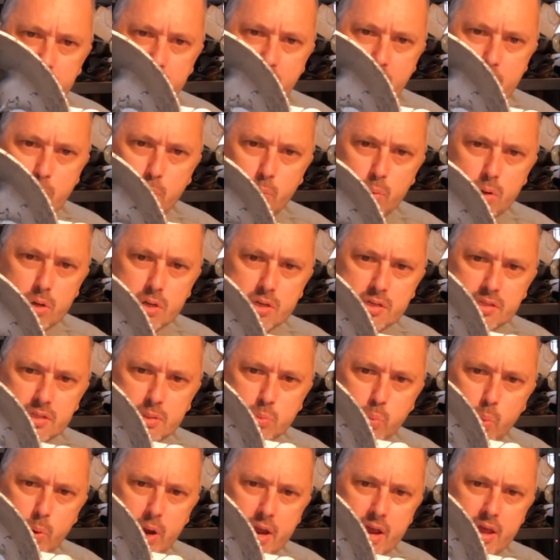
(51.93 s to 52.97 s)
that
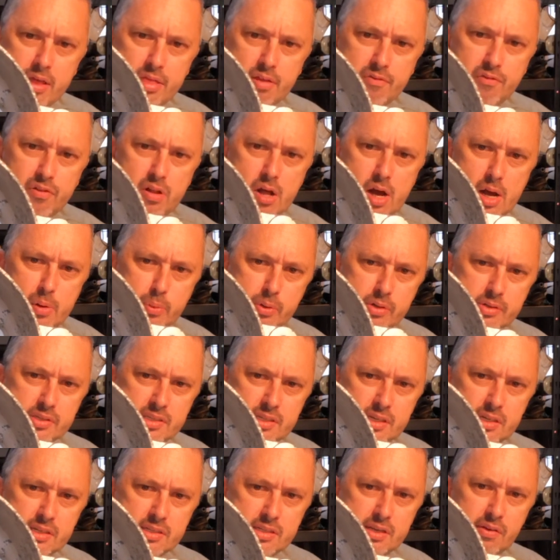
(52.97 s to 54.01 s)
was where the flywheel
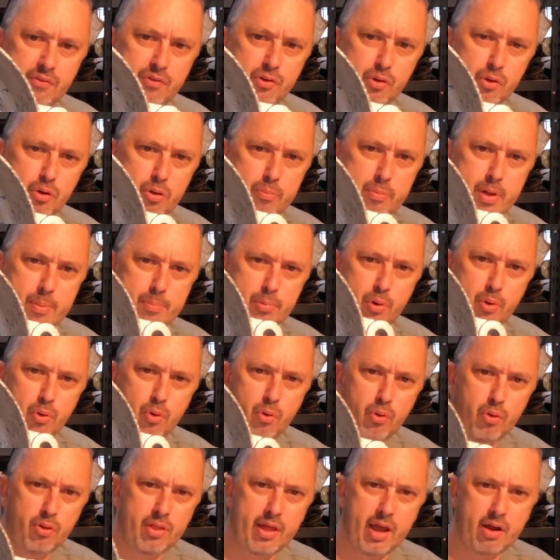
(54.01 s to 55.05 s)
sits. If you remember
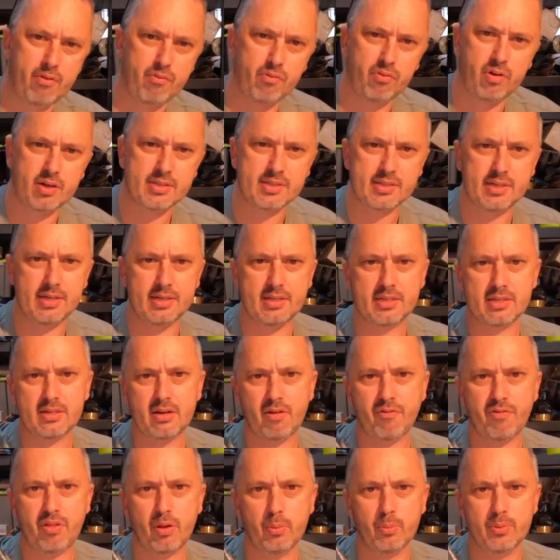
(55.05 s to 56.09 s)
all that rusty
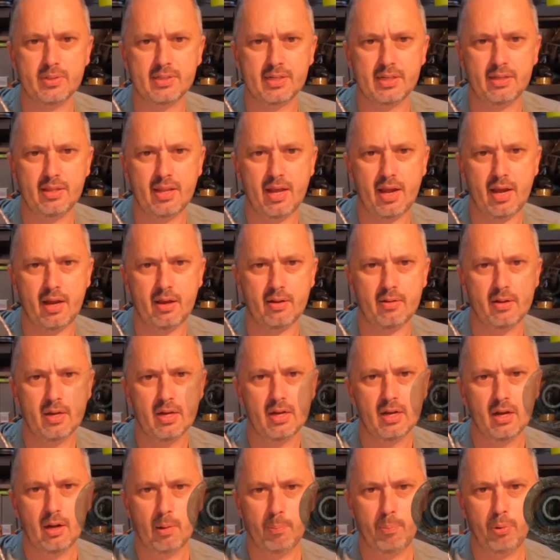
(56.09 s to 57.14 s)
stuff that was in there,
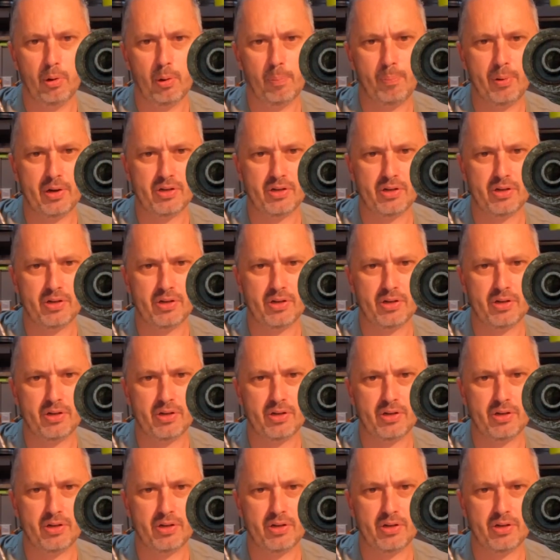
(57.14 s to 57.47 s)
put a